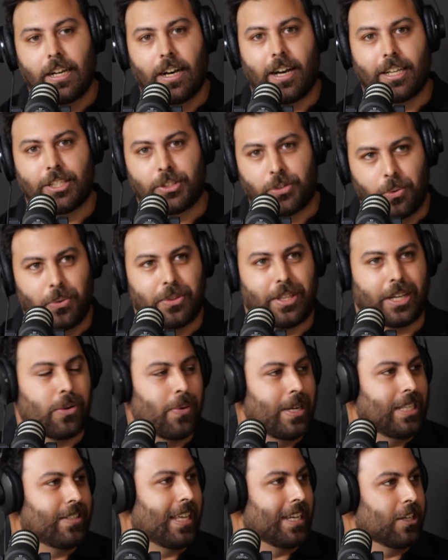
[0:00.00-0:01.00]
I saw that
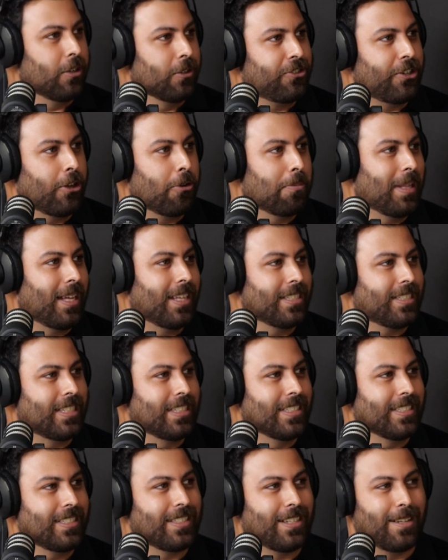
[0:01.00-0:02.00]
Queensland got gel
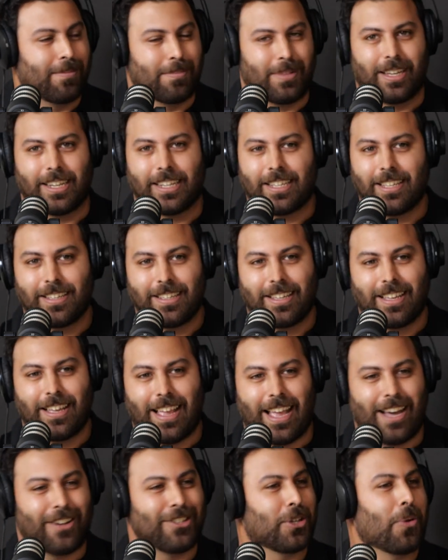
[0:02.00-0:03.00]
blasters, and I'm like,
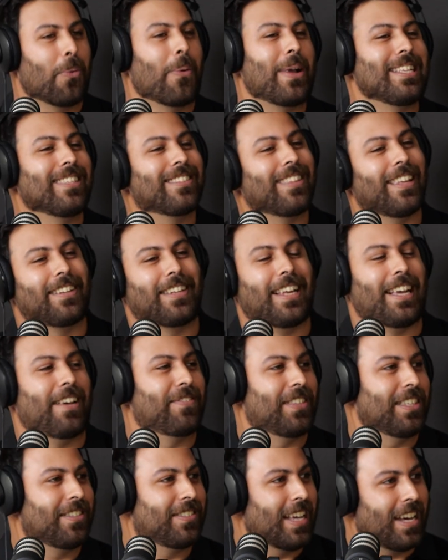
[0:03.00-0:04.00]
how does Queensland
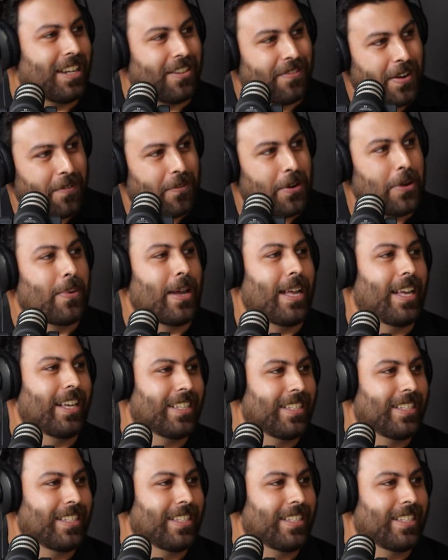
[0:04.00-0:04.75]
have this out of everywhere?